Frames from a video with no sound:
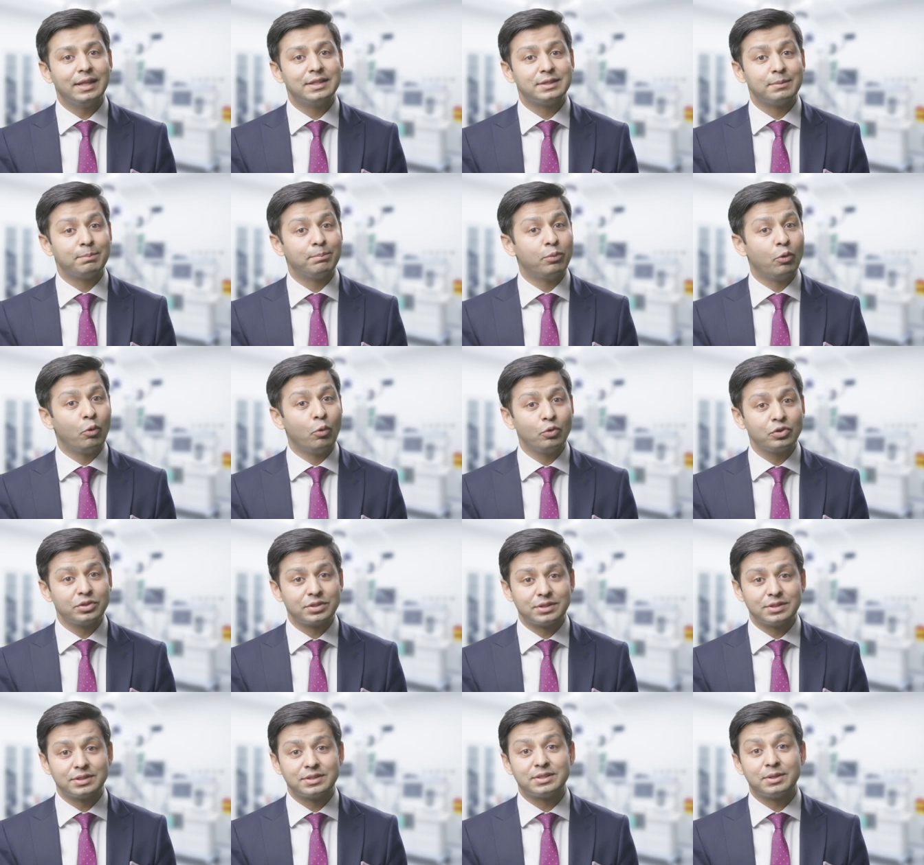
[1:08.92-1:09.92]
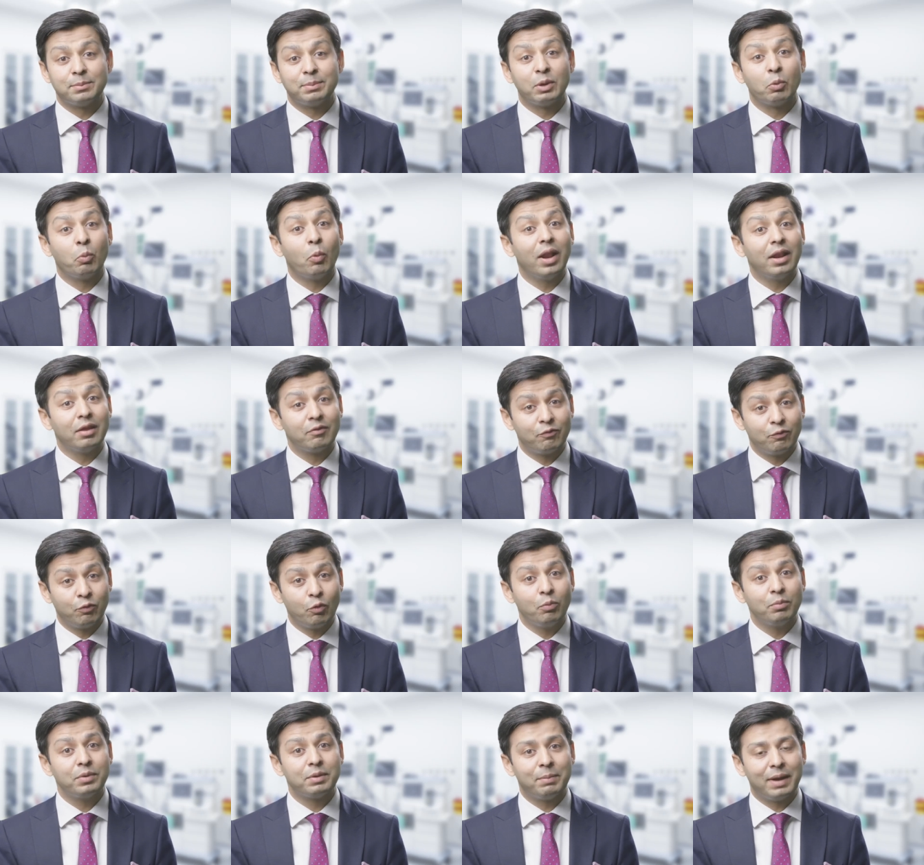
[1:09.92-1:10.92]
It's important to be well
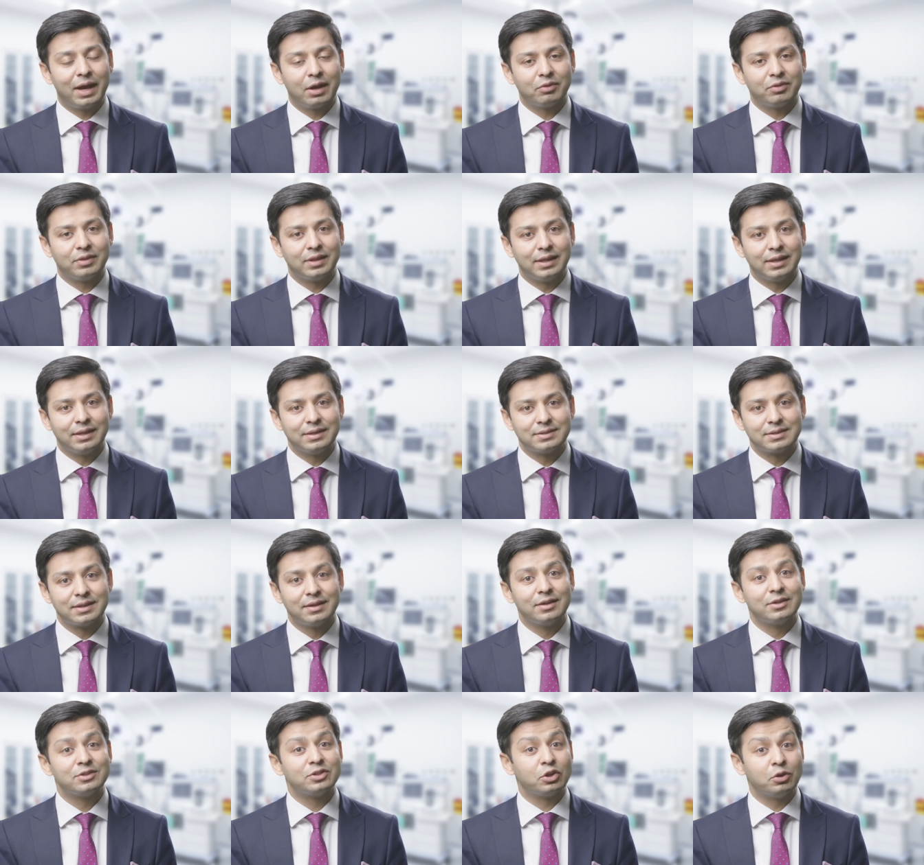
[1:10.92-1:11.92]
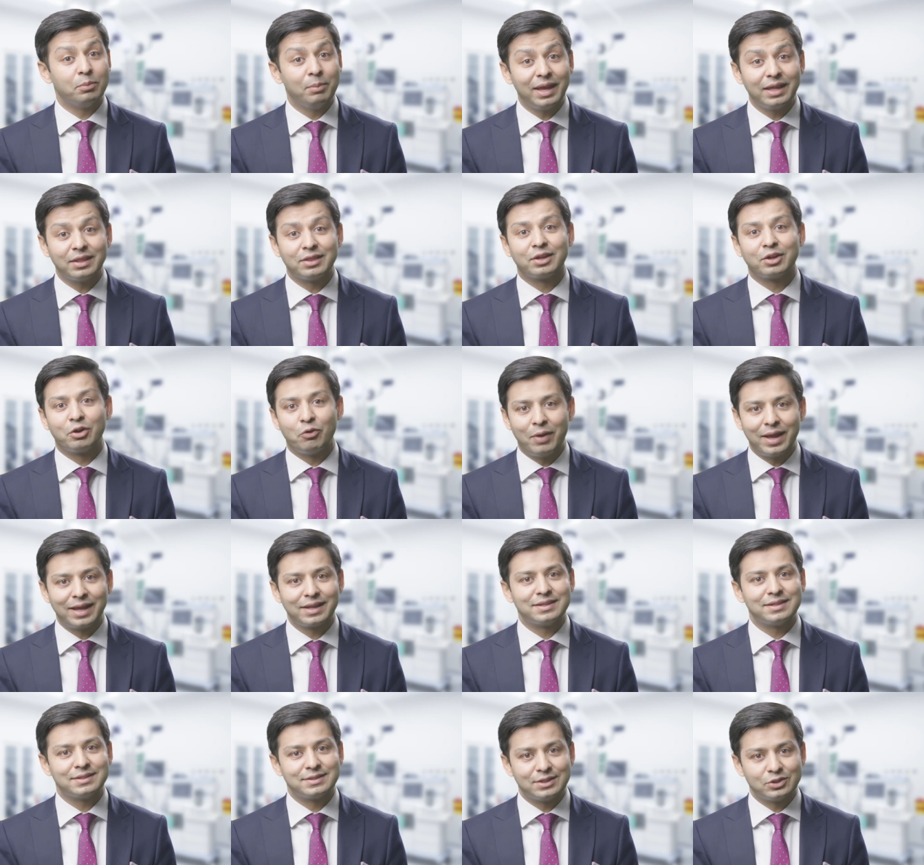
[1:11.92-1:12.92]
informed about these so you make the
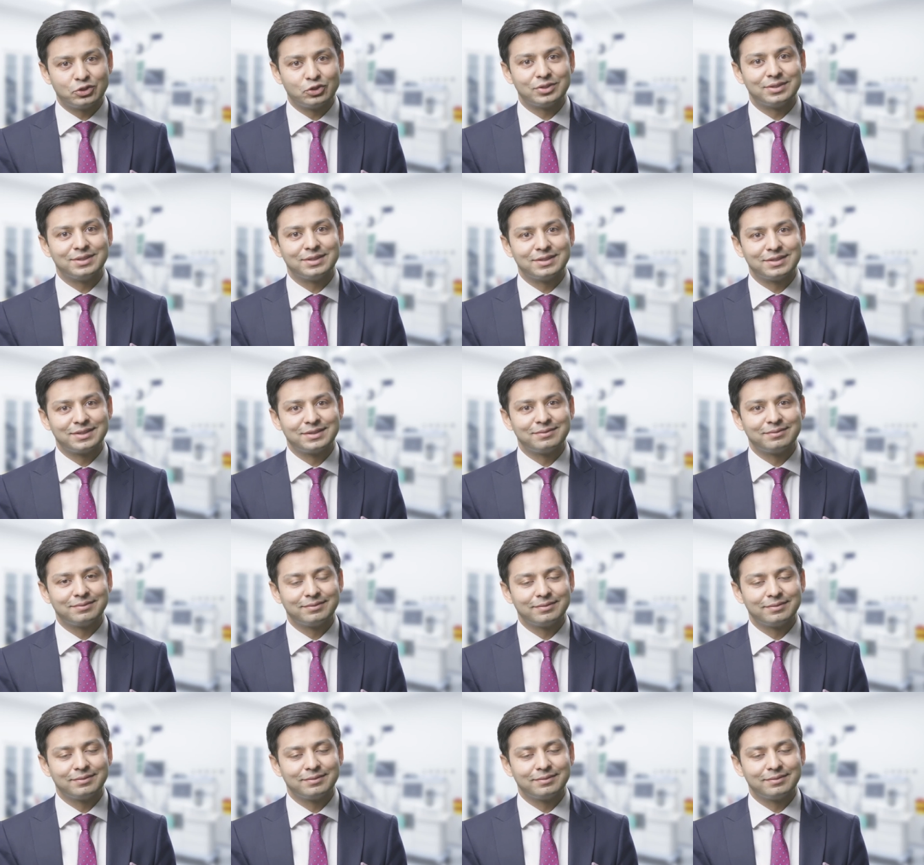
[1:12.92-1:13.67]
correct decisions.